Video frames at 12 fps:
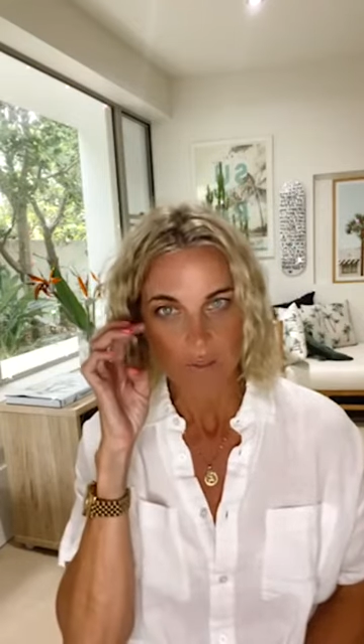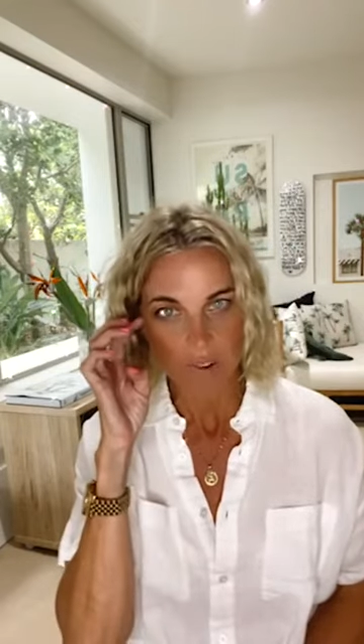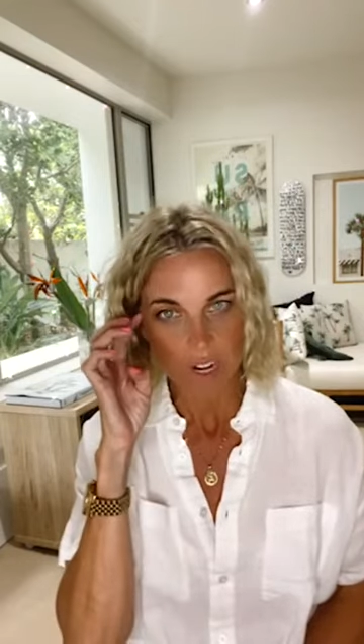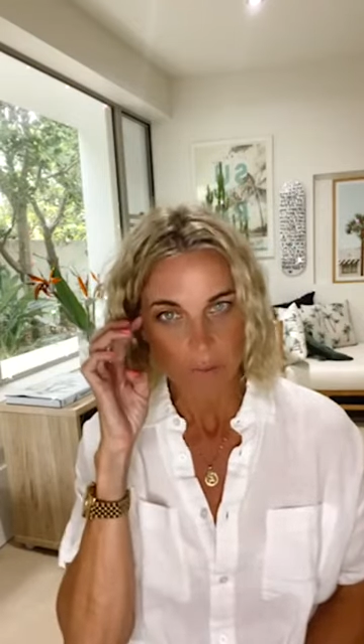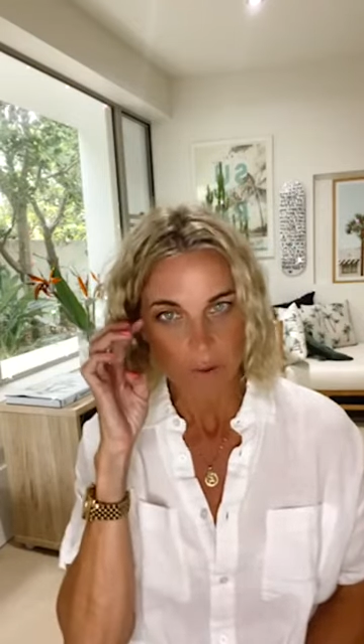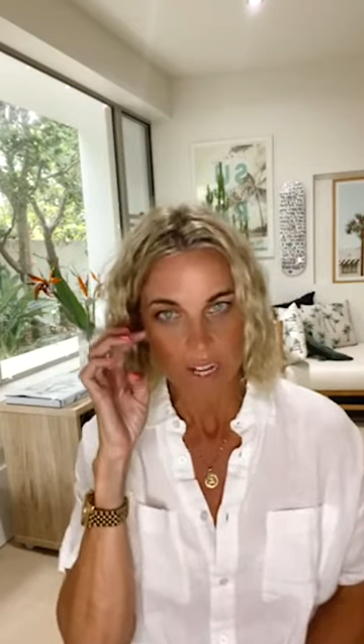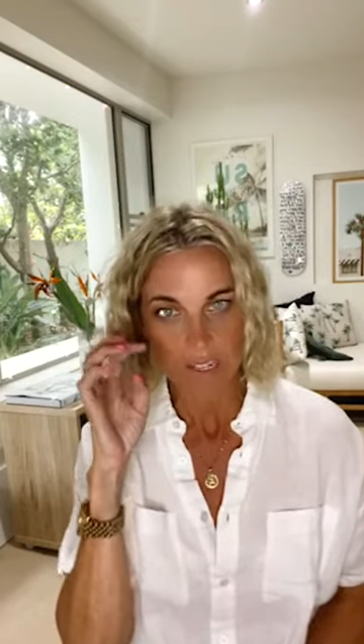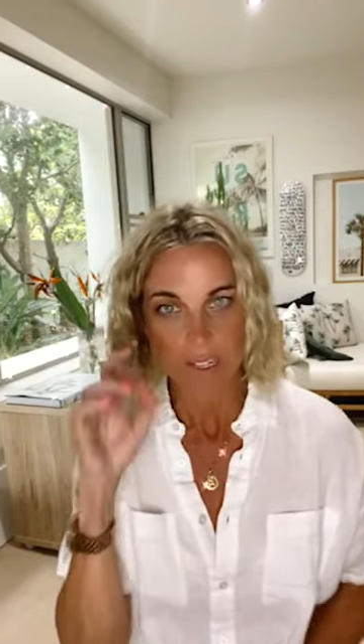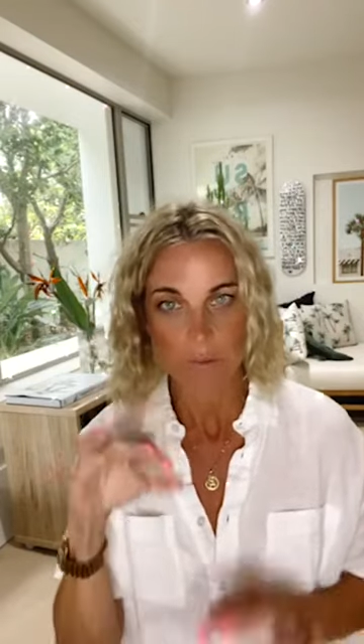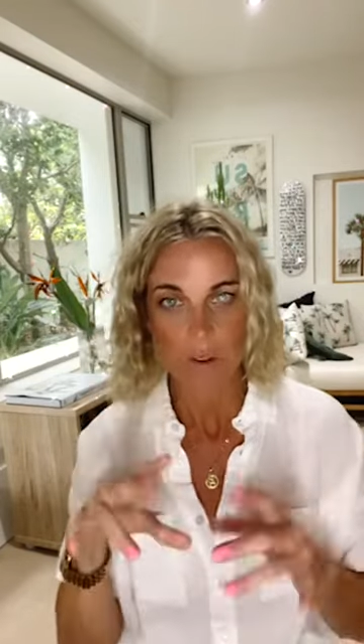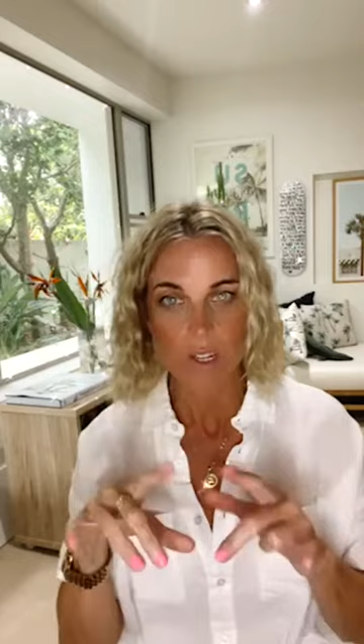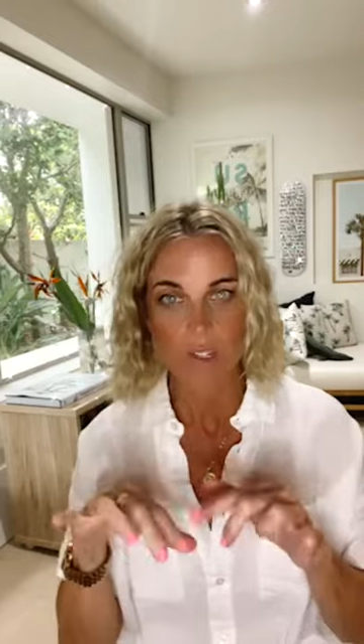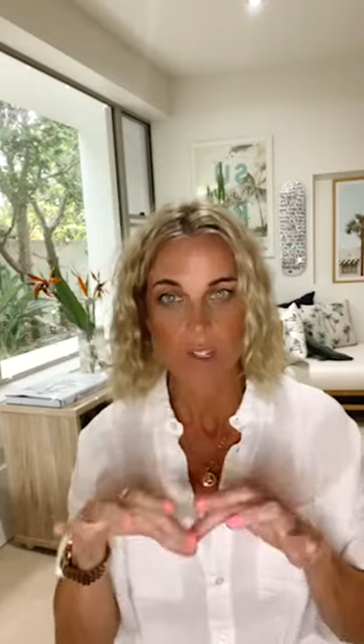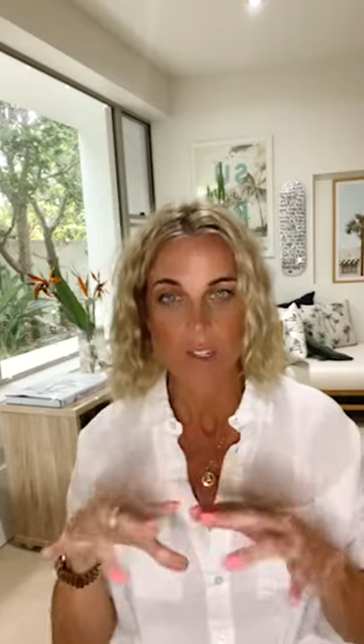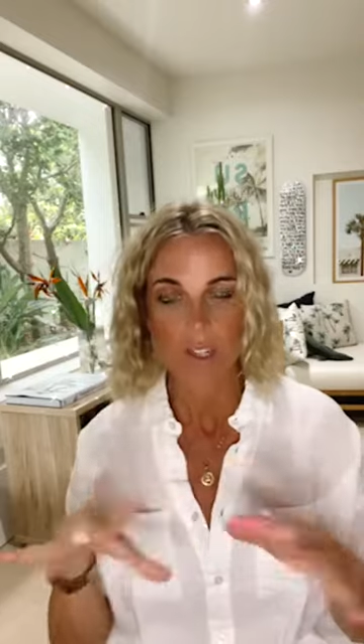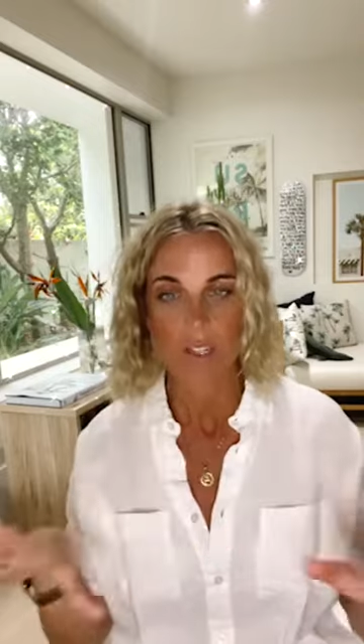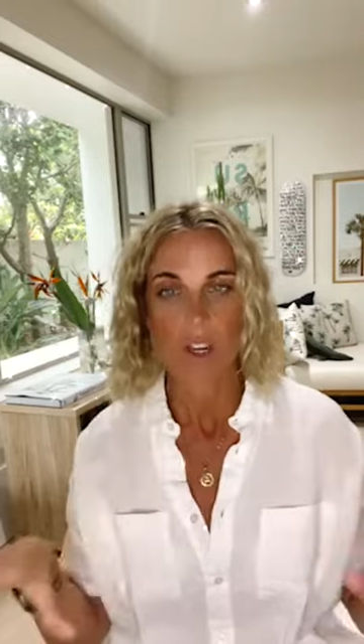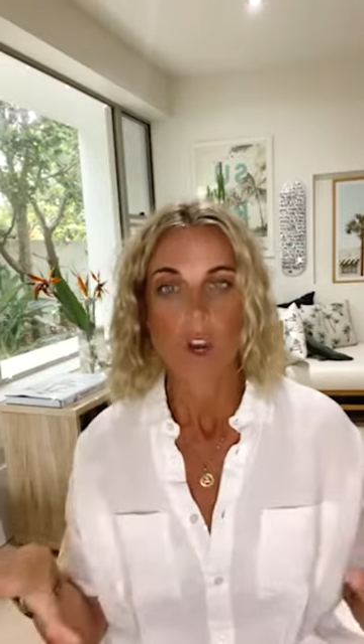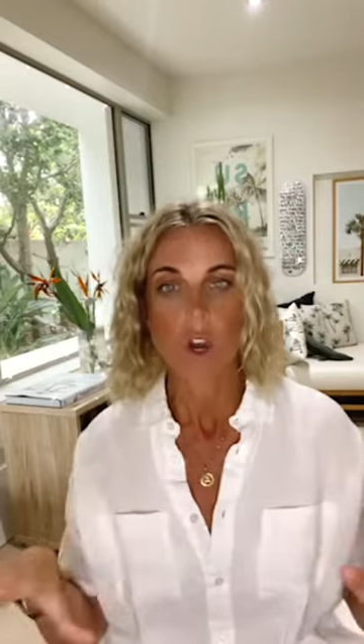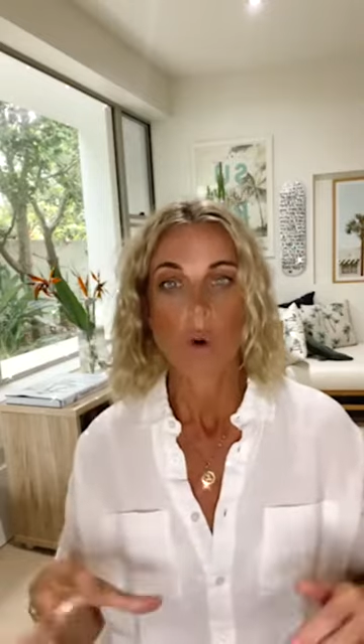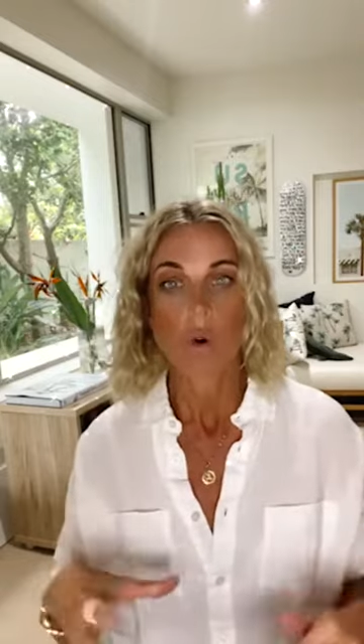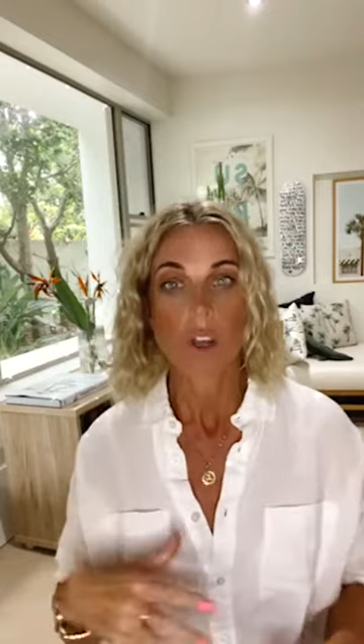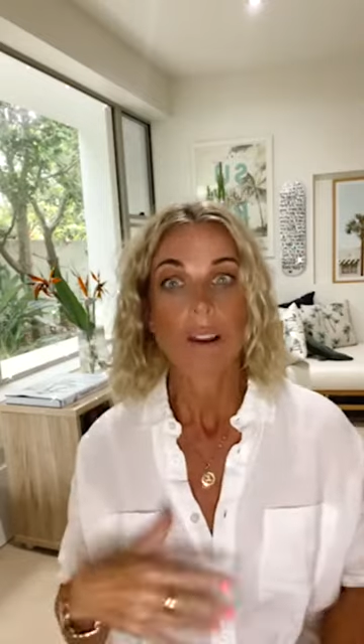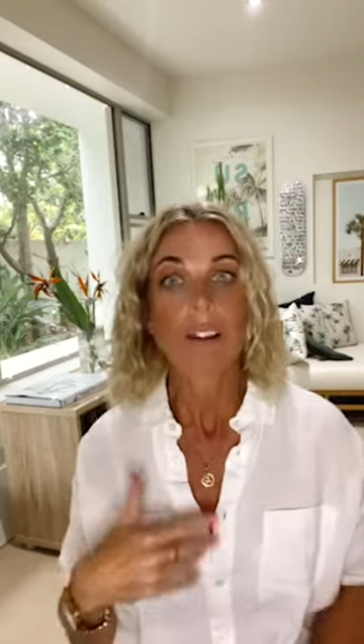If anyone has some questions
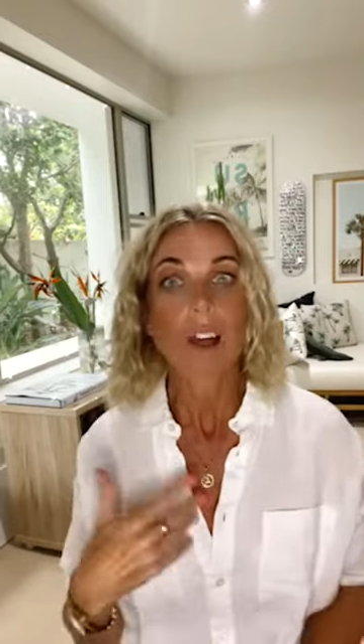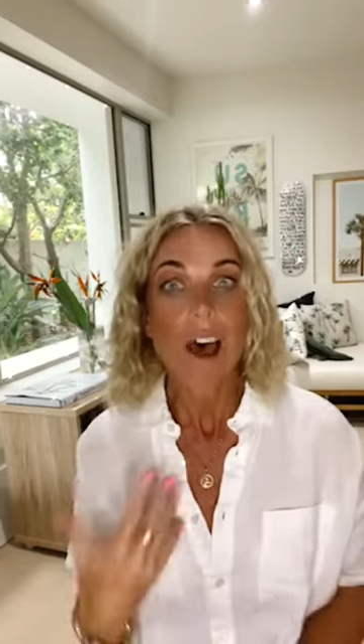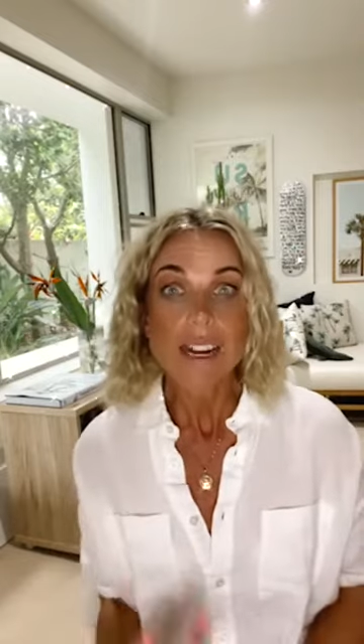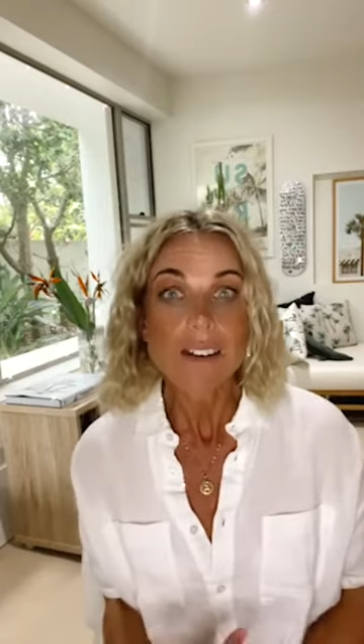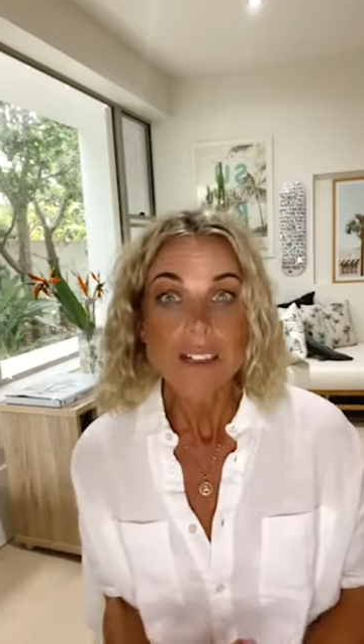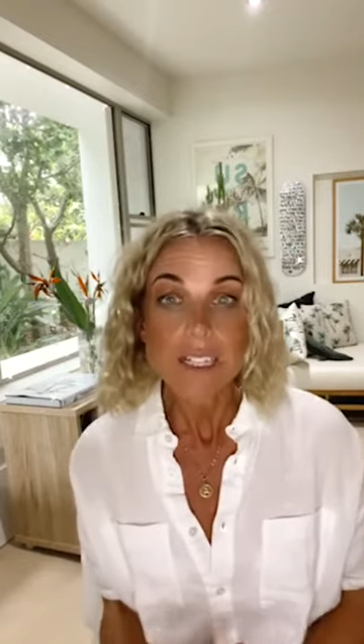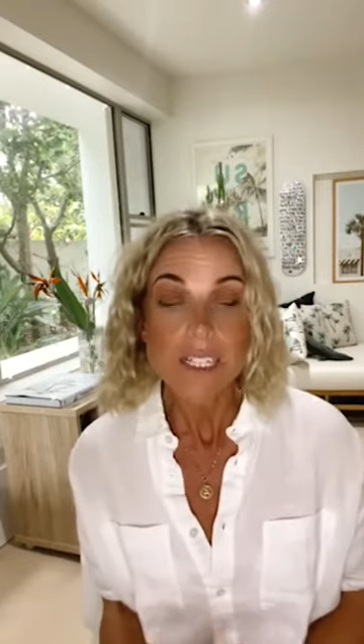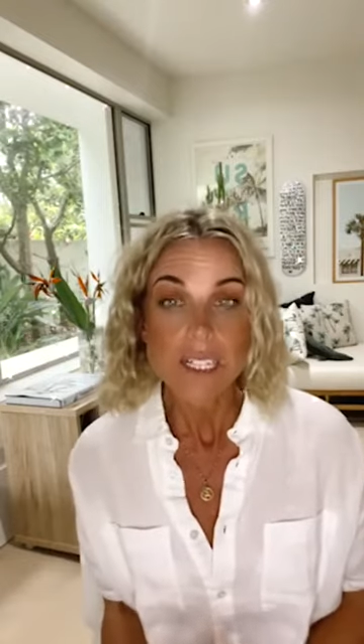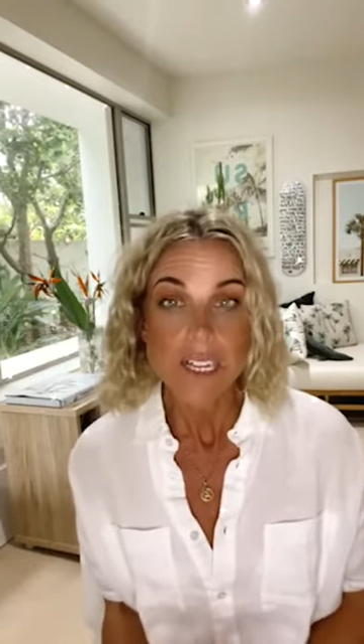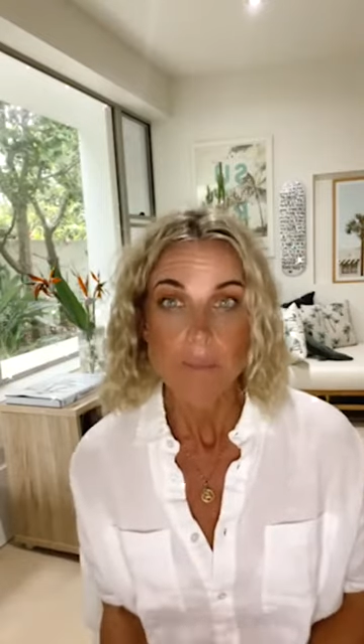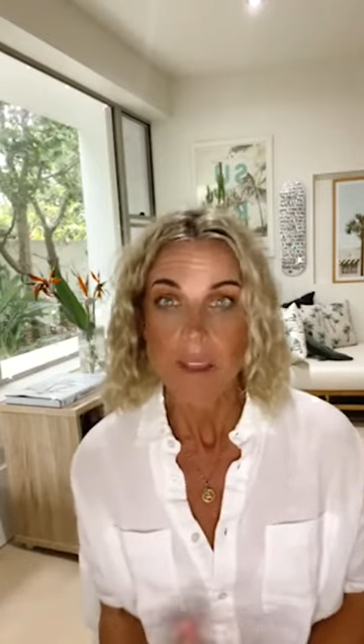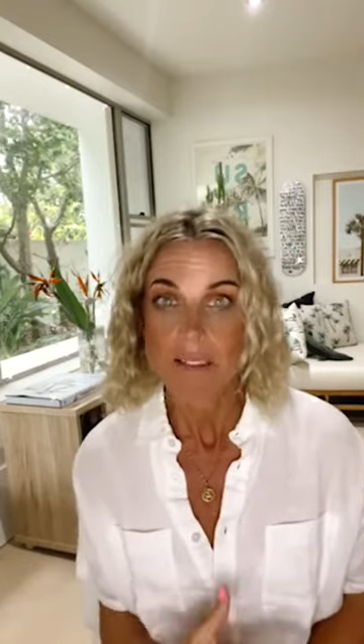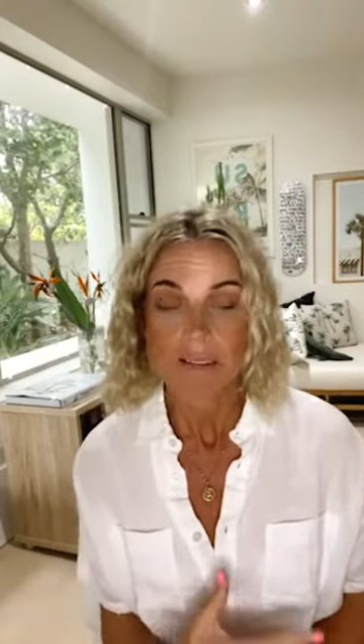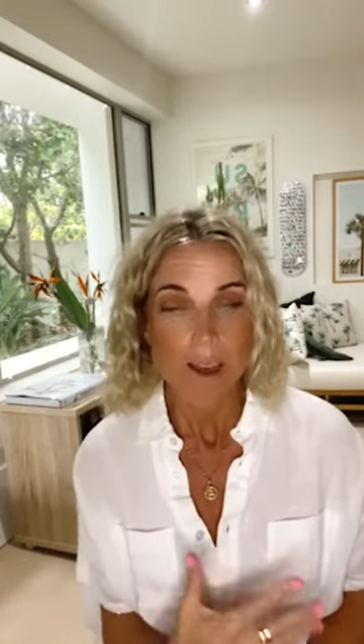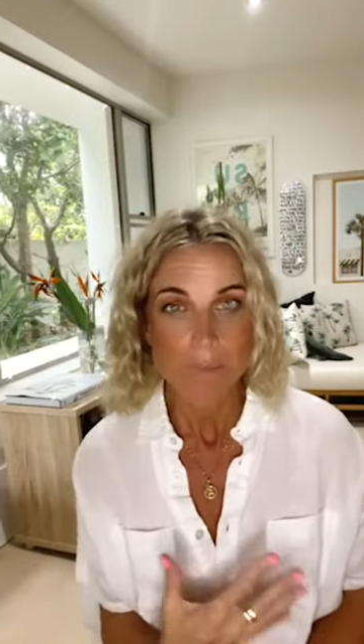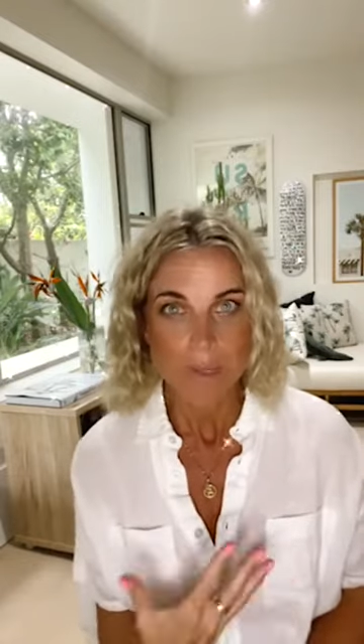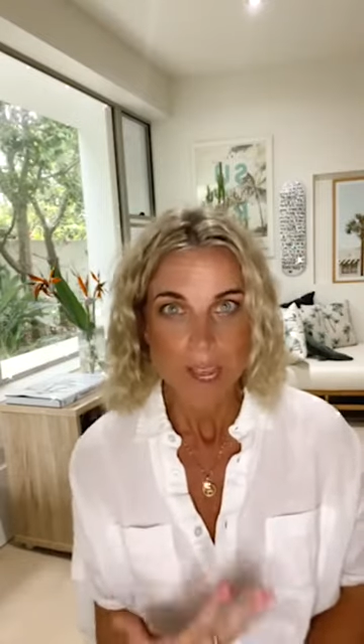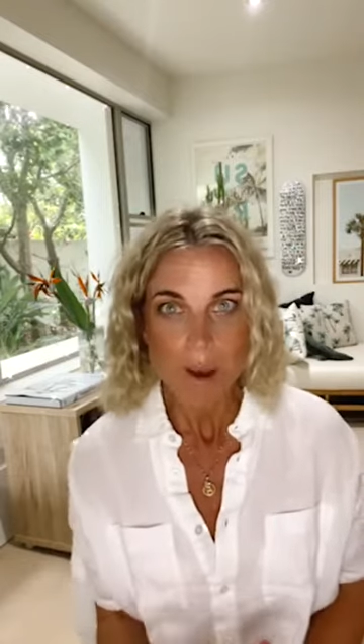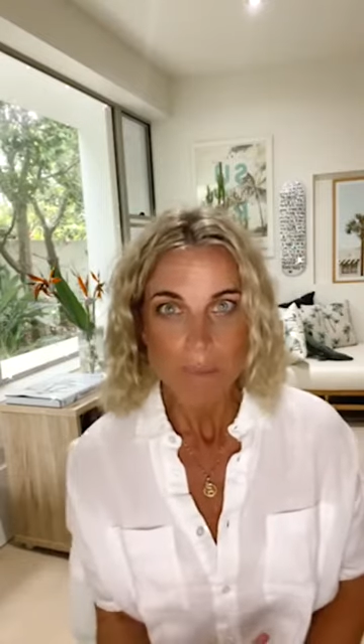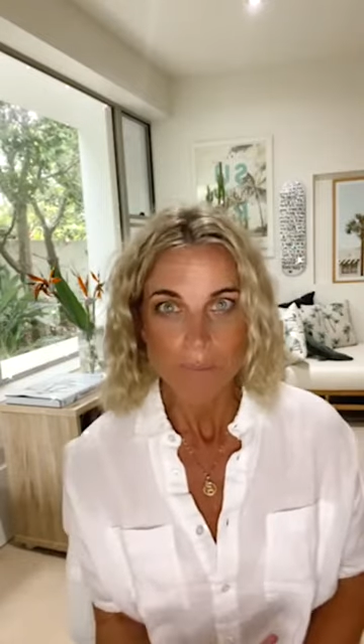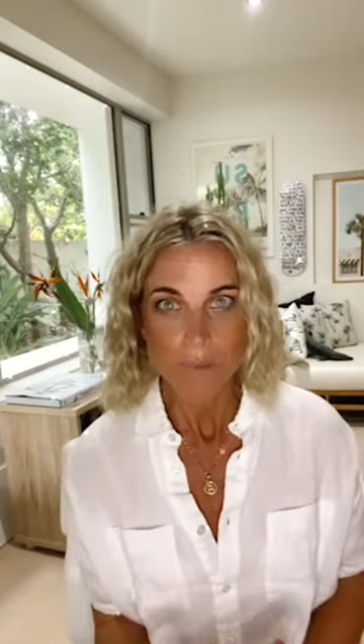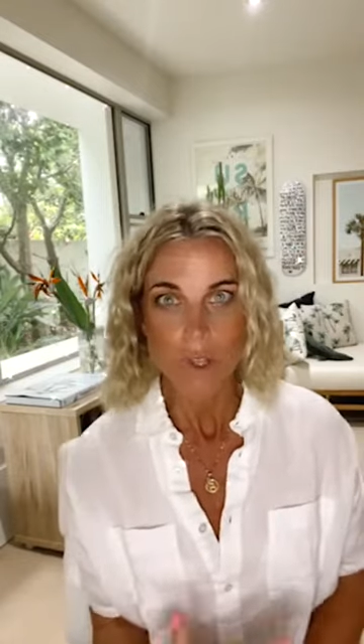or you like this, send me a thumbs up.